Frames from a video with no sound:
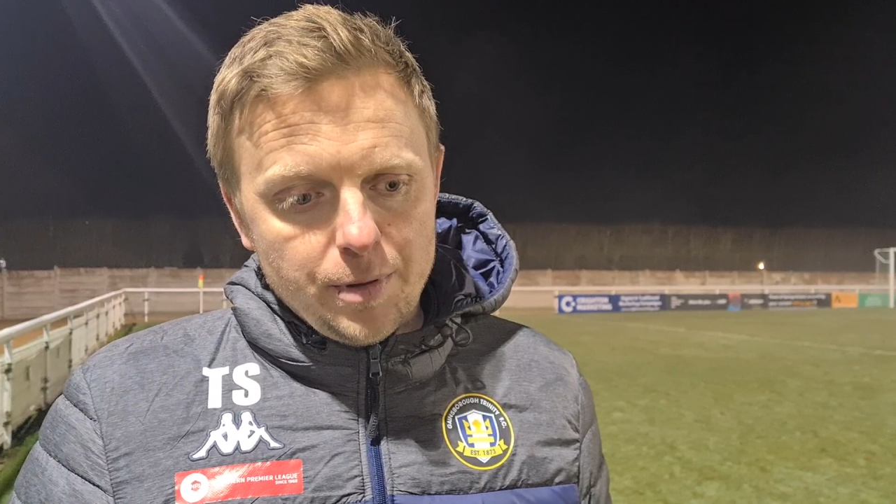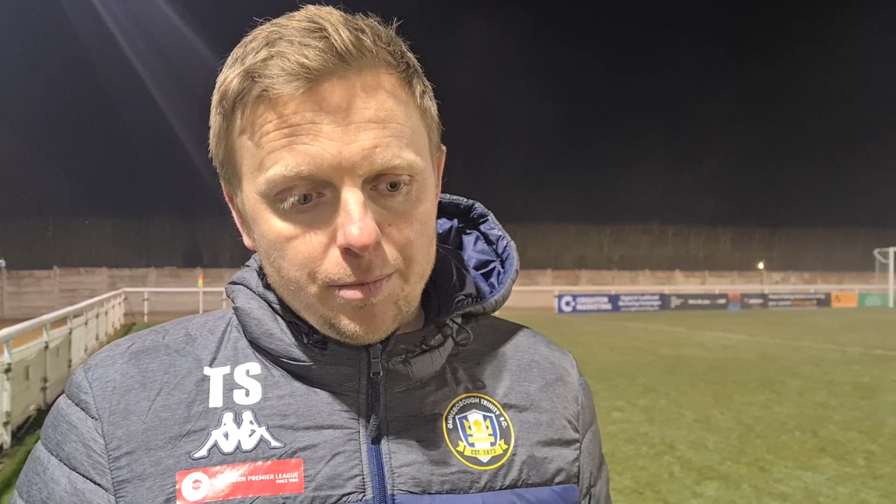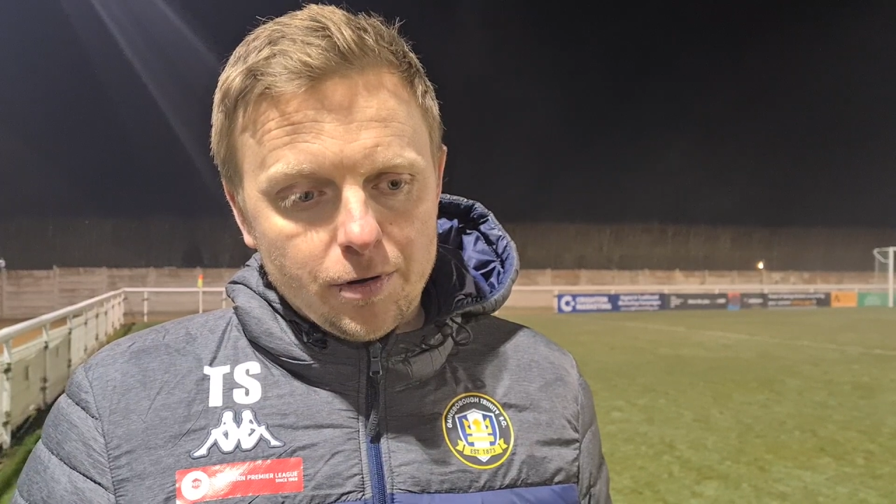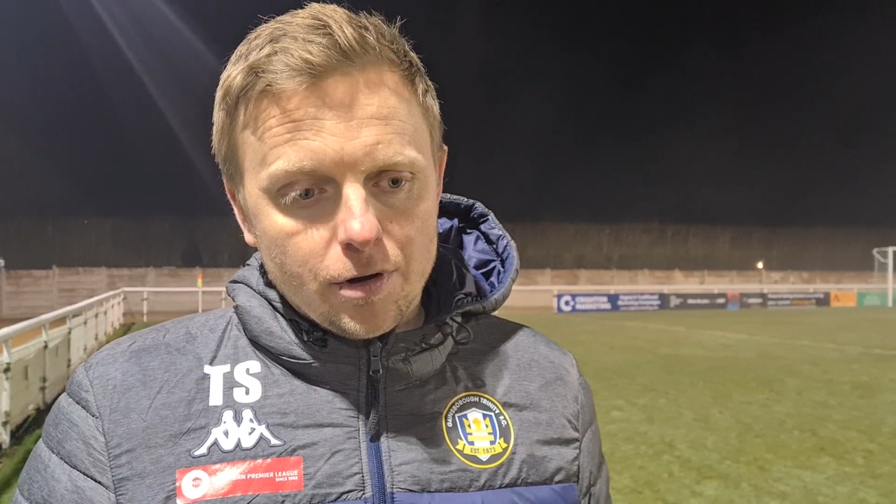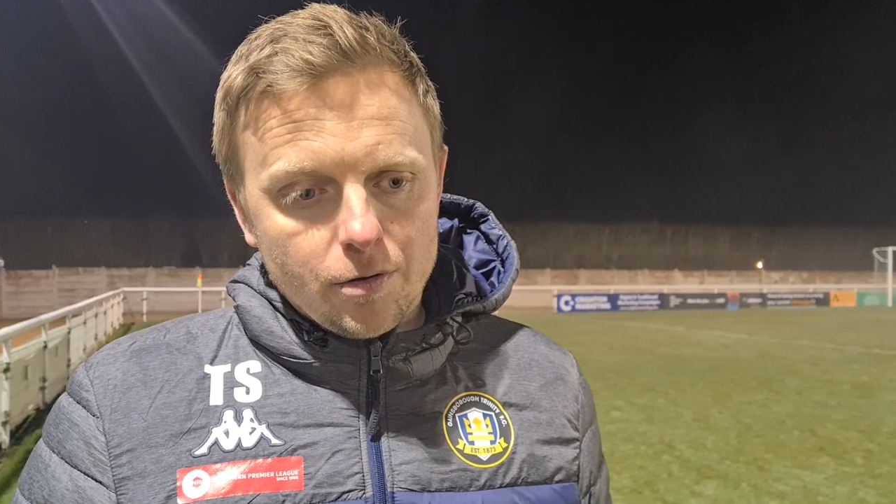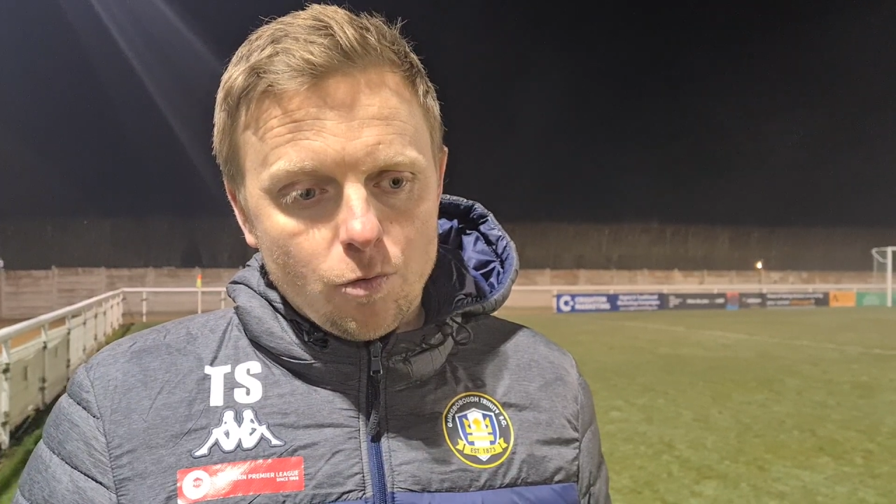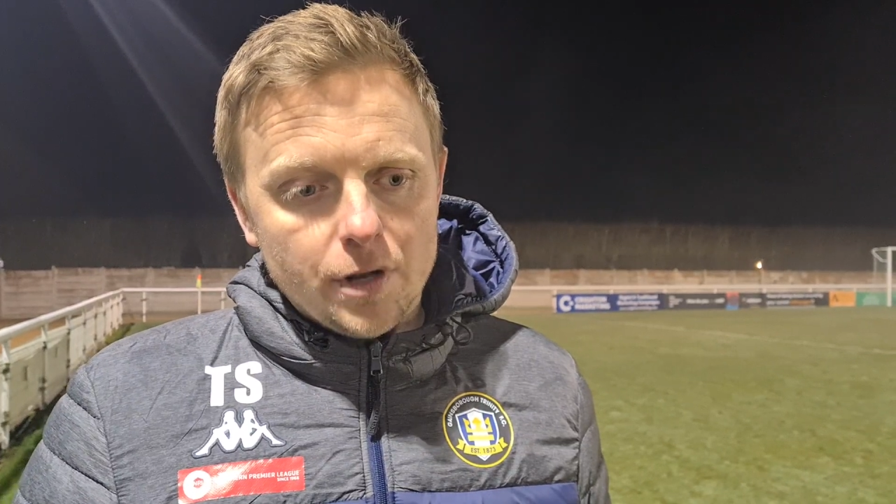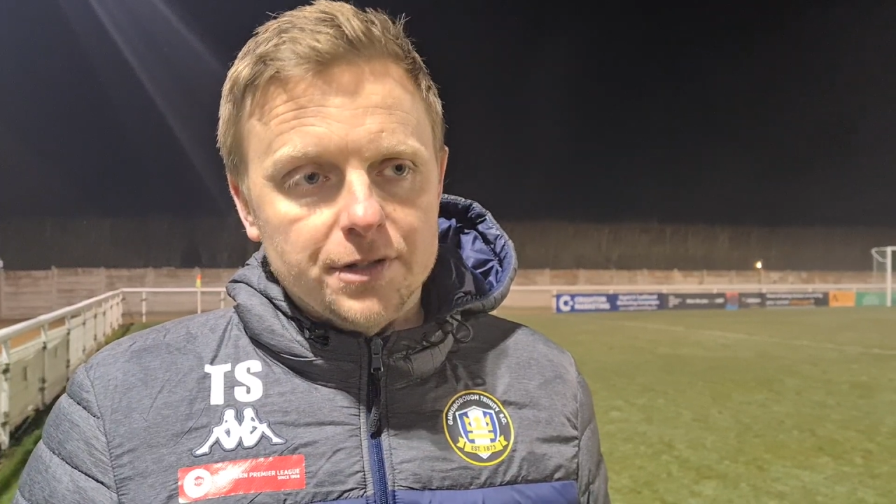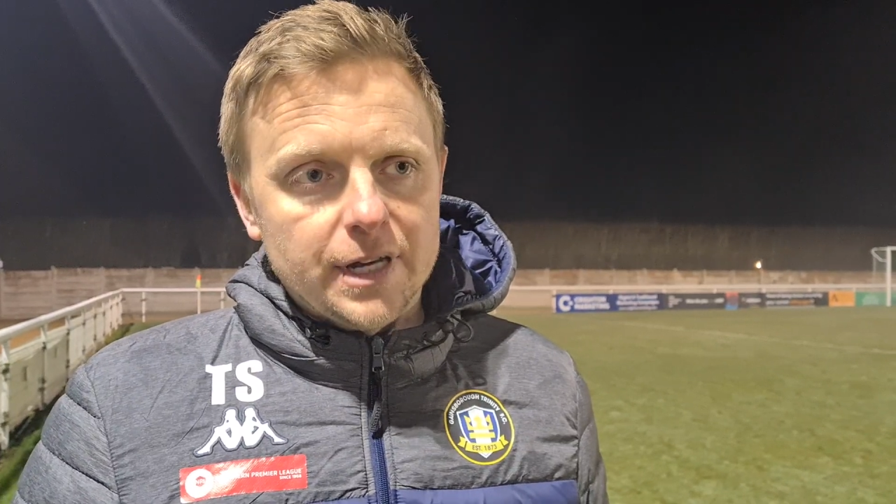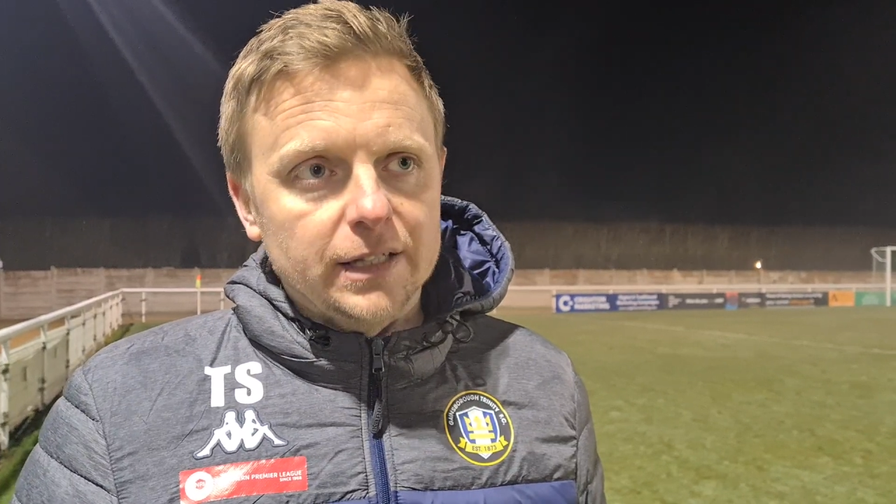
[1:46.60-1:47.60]
people have got to
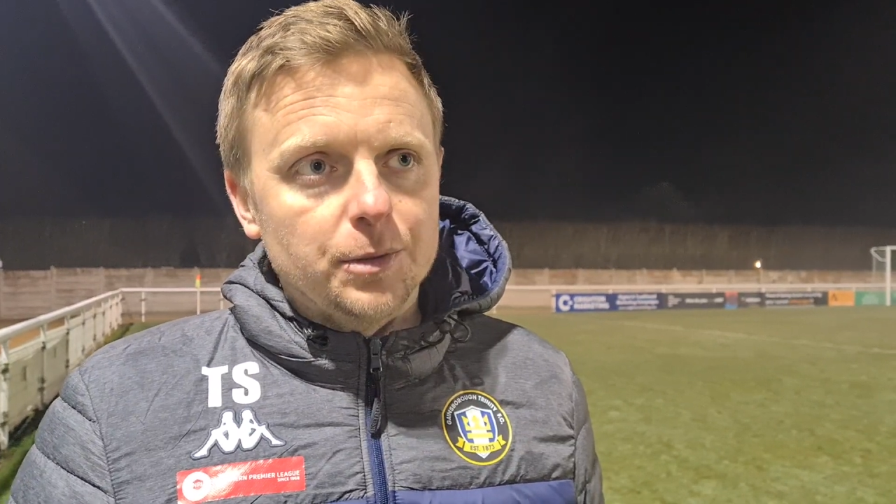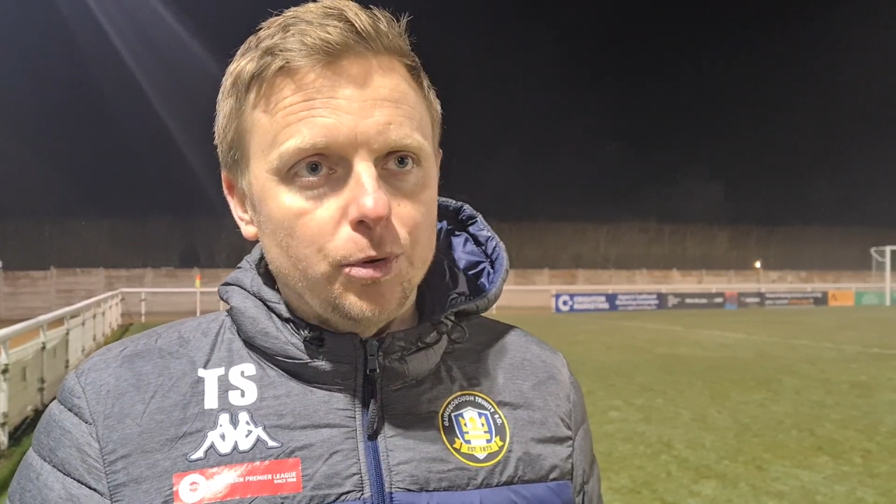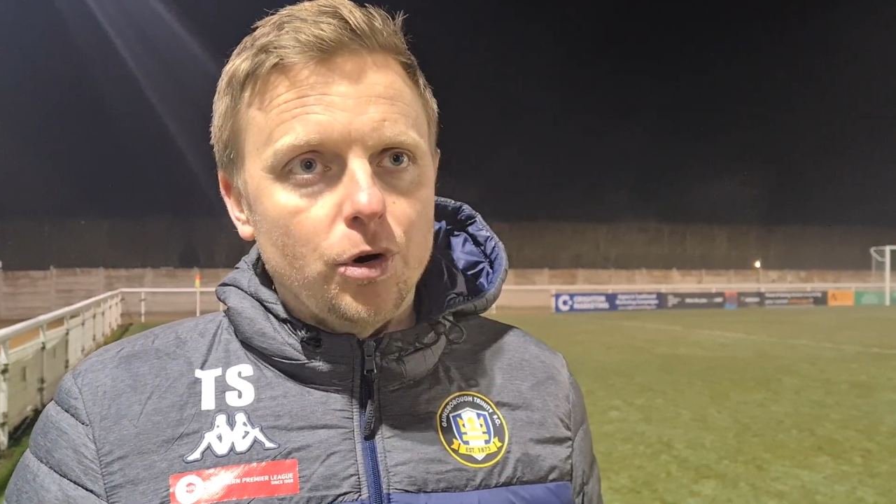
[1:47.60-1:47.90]
want to head the